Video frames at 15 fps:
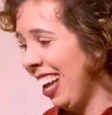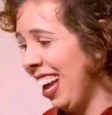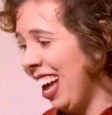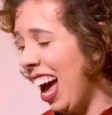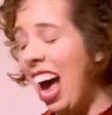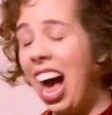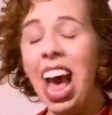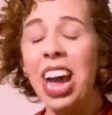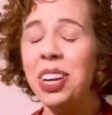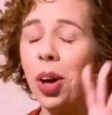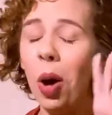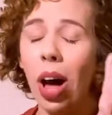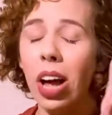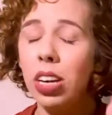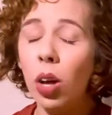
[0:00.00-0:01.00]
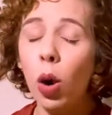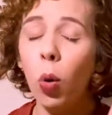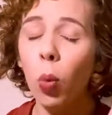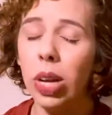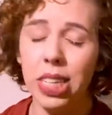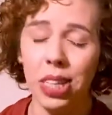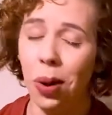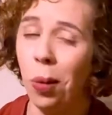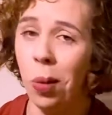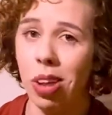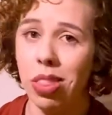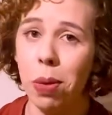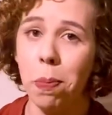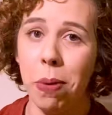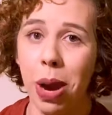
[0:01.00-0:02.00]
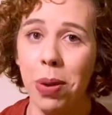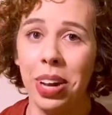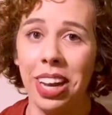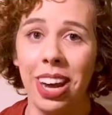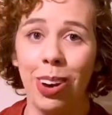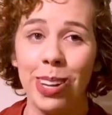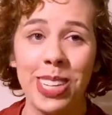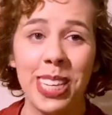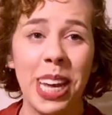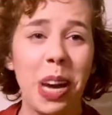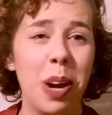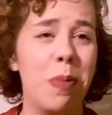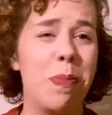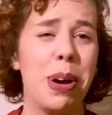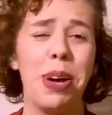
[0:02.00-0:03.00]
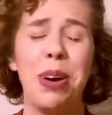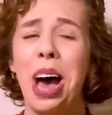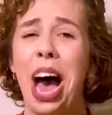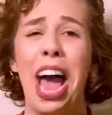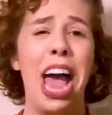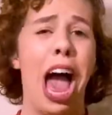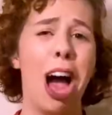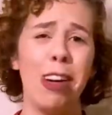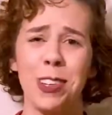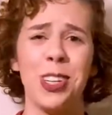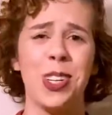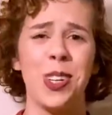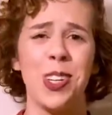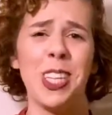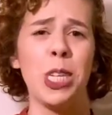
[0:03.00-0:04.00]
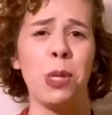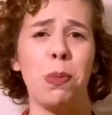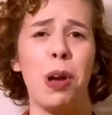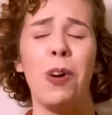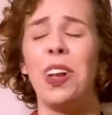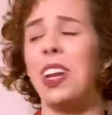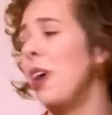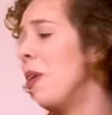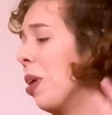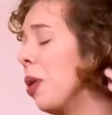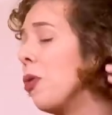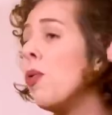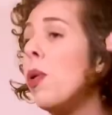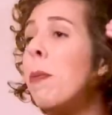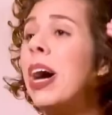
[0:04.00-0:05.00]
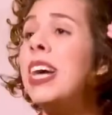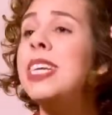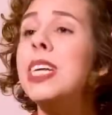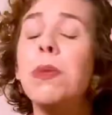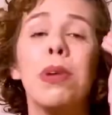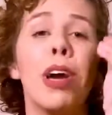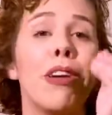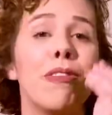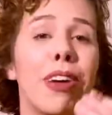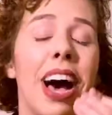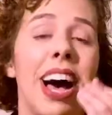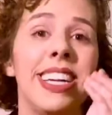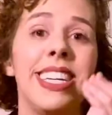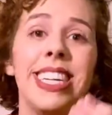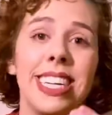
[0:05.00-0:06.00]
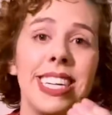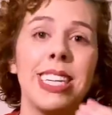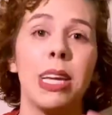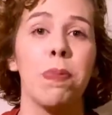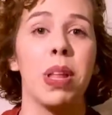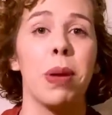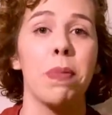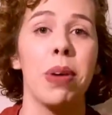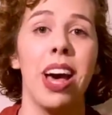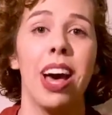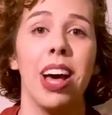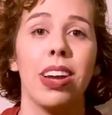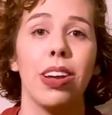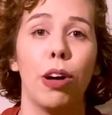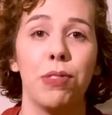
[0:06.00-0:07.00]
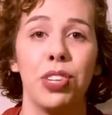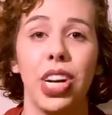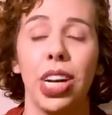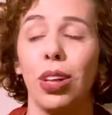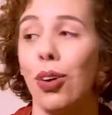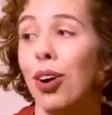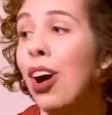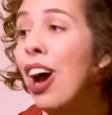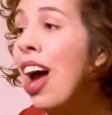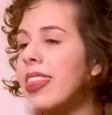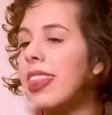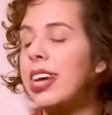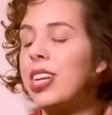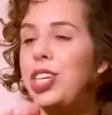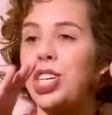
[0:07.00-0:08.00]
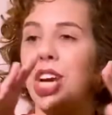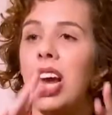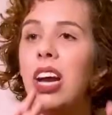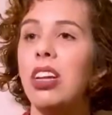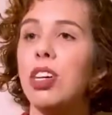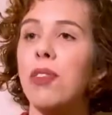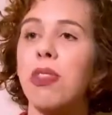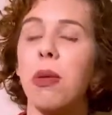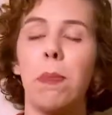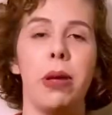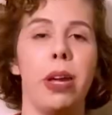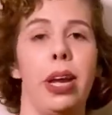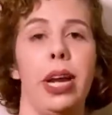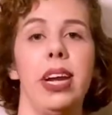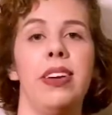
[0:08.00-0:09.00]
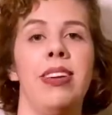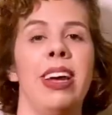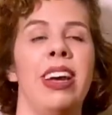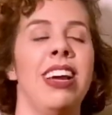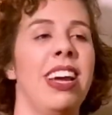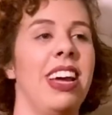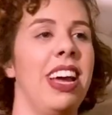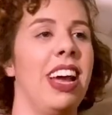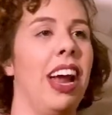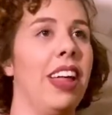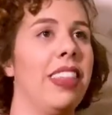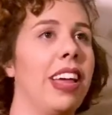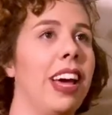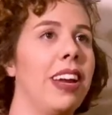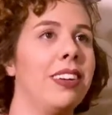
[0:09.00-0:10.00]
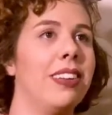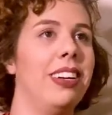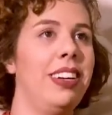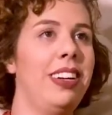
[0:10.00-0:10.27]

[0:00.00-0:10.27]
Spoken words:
I know we don't want the parallels here, but I have to do this parallel. It reminded me of I Did Something Bad, of Taylor. The change of the beat, and then...